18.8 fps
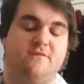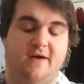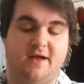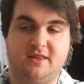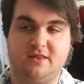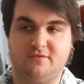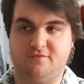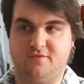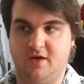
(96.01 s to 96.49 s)

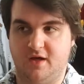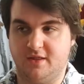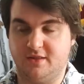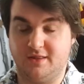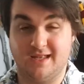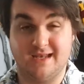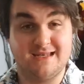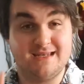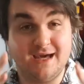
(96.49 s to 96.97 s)
Vice
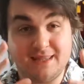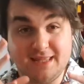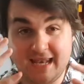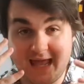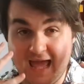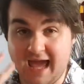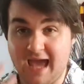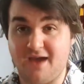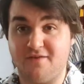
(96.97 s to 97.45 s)
versa. Does it
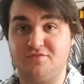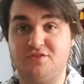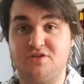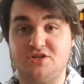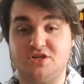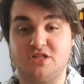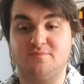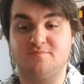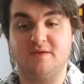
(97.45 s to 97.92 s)
have to
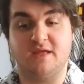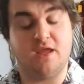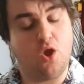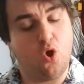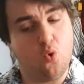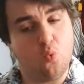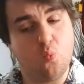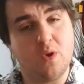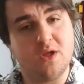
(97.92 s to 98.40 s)
just
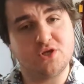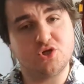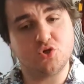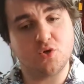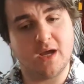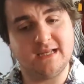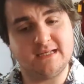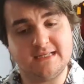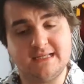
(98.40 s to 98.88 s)
be we're
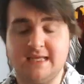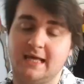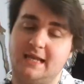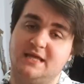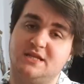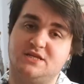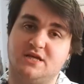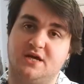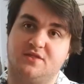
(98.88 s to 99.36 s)
trying to
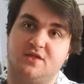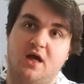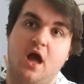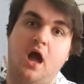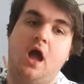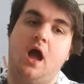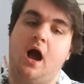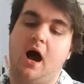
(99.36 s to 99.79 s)
kill each other?